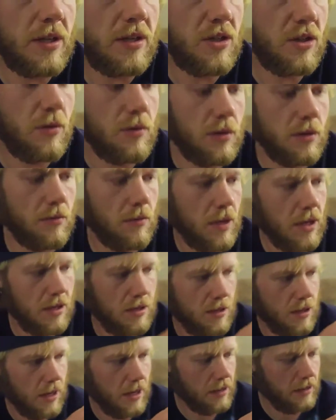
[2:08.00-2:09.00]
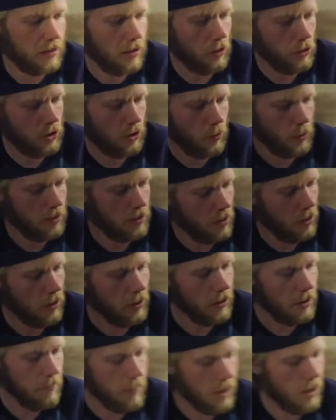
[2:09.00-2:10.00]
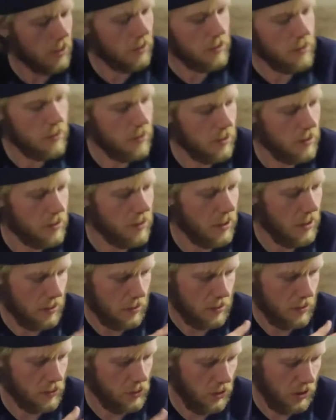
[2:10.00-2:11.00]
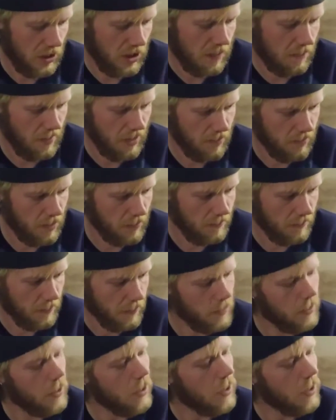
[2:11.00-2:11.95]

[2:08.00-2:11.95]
This side tells you what's all in the box, this side tells you the tip of the month.